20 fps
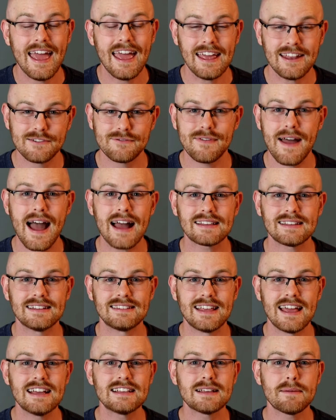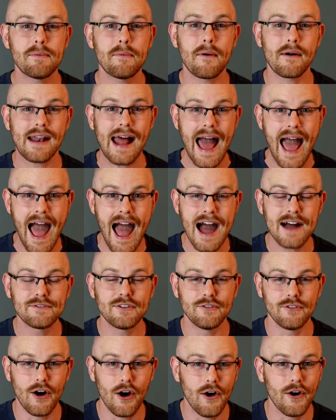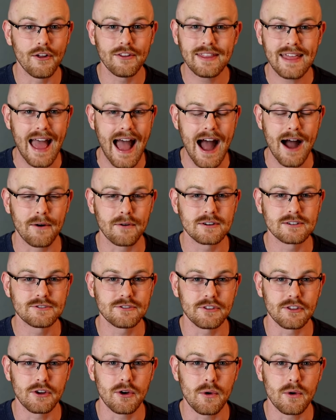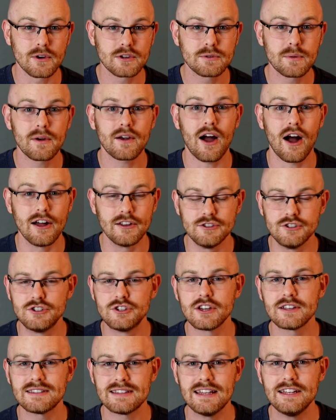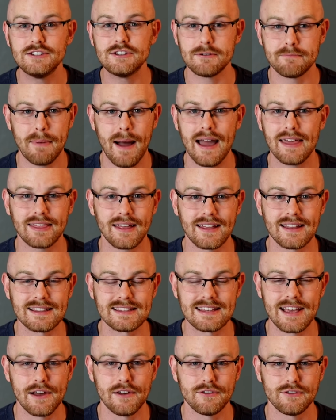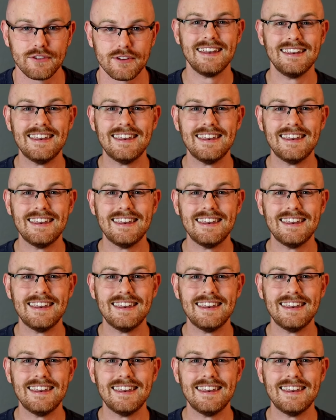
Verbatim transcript: In fact, it takes up about half of all the hours for the coursework on just teaching Python itself.